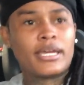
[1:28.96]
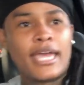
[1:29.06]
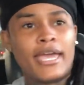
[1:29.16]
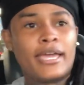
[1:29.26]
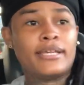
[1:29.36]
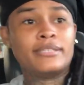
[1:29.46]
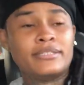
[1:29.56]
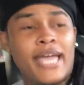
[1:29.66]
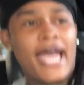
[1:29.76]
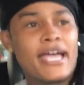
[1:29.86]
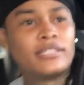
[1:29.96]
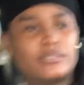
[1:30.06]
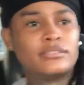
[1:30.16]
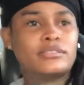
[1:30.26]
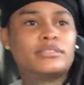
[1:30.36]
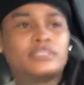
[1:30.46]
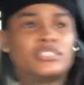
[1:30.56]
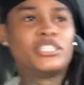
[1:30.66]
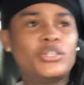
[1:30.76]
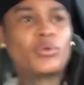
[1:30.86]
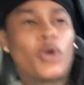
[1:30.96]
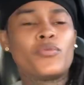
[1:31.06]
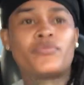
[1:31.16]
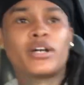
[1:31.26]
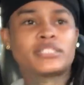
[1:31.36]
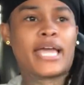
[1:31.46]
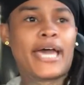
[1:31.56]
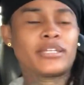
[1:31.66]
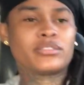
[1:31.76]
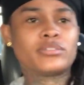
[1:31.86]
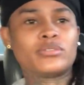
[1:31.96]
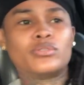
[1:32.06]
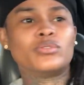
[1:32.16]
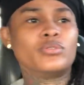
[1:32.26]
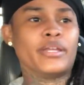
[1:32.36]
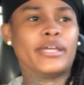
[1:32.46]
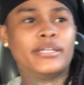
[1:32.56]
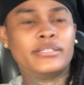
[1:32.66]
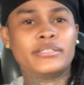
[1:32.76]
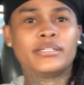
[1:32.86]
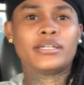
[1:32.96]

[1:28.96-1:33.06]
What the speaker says: and that zero fucks attitude and